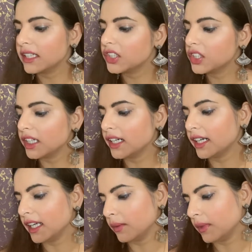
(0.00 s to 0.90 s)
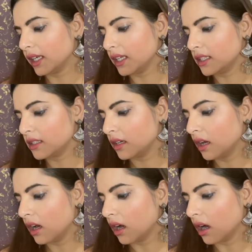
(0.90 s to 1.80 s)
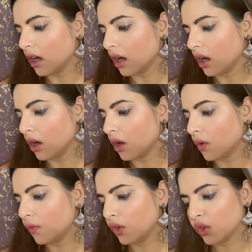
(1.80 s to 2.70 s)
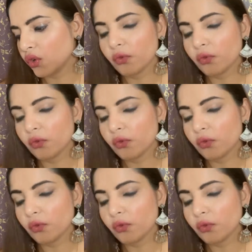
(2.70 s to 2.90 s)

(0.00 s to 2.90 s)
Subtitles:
The shade name is Fleur